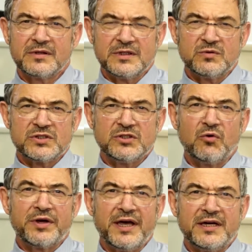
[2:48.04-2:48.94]
There was
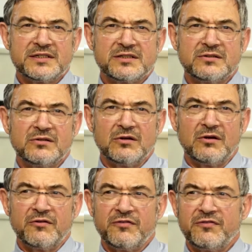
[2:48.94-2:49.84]
no case
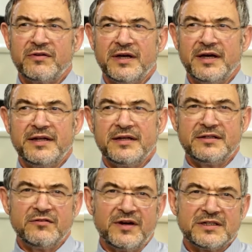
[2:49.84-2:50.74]
of any
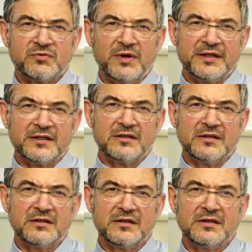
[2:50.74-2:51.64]
device-related
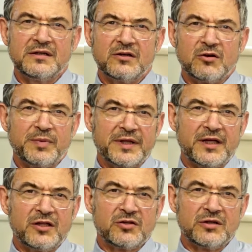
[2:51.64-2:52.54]

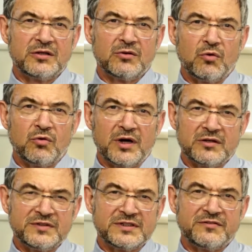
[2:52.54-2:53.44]
complication or
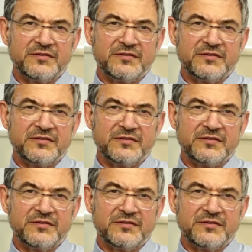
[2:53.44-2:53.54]
adverse